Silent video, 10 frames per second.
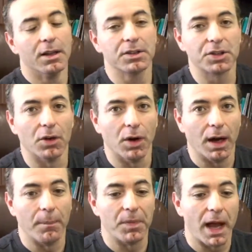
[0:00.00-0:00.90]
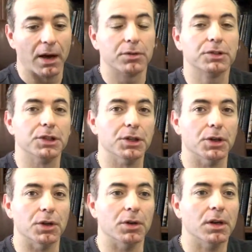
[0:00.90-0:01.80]
So how do
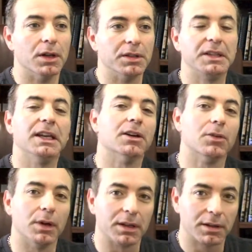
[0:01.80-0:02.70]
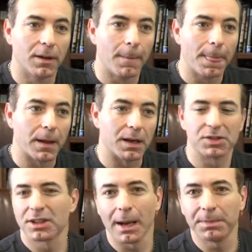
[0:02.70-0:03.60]
you deal with
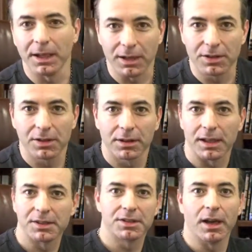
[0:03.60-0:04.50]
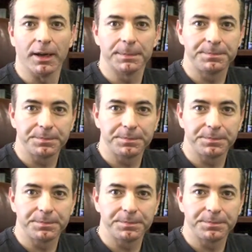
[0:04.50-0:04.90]
skeptics, let's say,